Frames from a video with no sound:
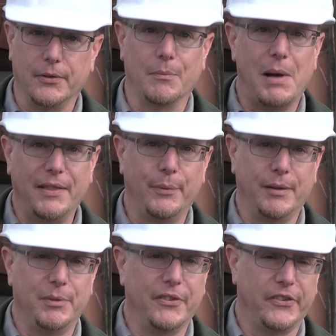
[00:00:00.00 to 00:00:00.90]
mine that can
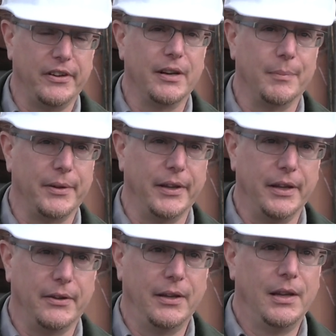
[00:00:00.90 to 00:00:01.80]
be visited up on the
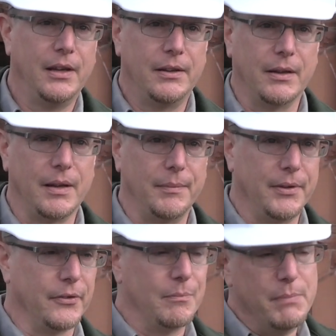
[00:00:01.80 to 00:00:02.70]
hill.
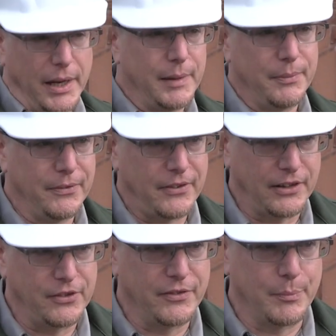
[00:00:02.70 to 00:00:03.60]
There's a milling
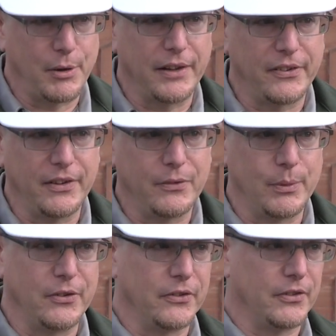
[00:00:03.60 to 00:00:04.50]
section of the process,
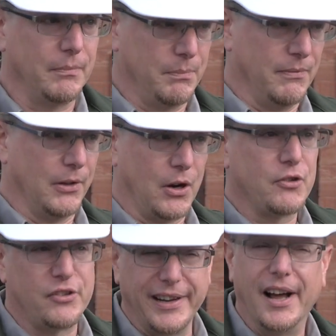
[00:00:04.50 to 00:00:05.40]
which is
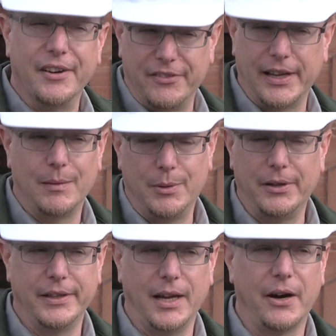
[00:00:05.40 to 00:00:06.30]
largely unavailable
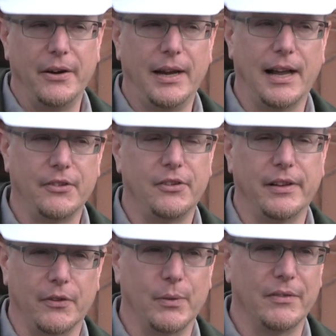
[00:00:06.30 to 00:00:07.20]
in the area. Actually,
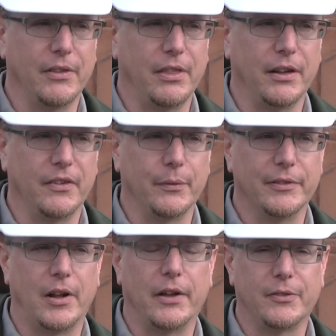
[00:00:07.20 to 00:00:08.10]
that's one of the things that we've
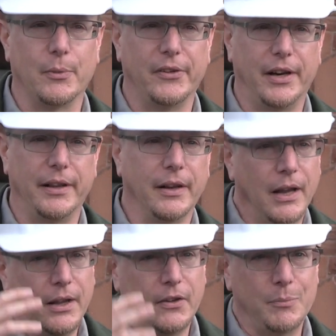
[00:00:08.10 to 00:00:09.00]
lost more than anything.
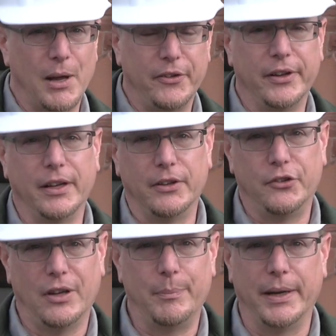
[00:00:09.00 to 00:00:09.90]
Smelting and
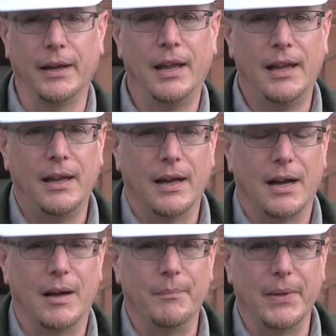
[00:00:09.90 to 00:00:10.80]
shipping,
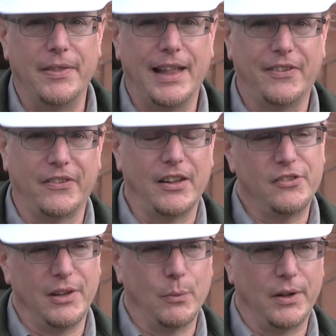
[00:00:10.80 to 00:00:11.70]
and that's
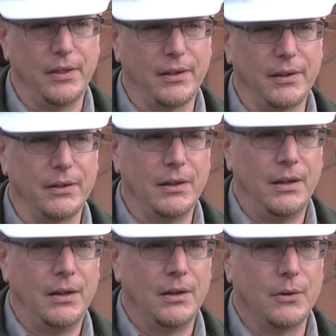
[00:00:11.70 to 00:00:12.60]
essentially what the
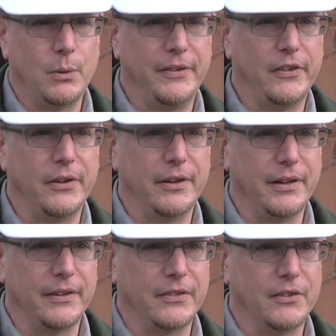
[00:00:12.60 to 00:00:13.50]
Quincy unit
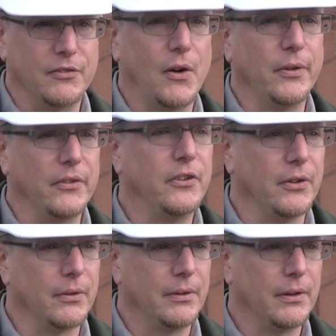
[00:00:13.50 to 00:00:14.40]
is devoted
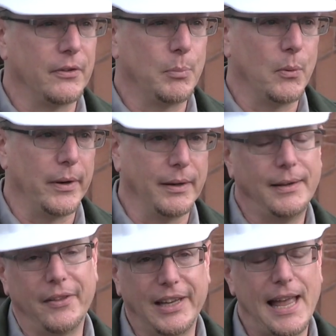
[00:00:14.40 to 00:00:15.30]
to exploring.
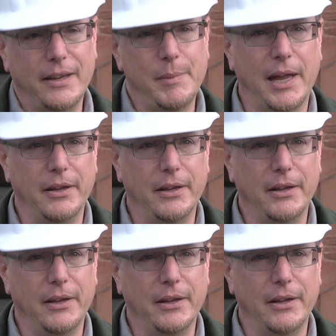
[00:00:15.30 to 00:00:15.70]
Now, the Calumet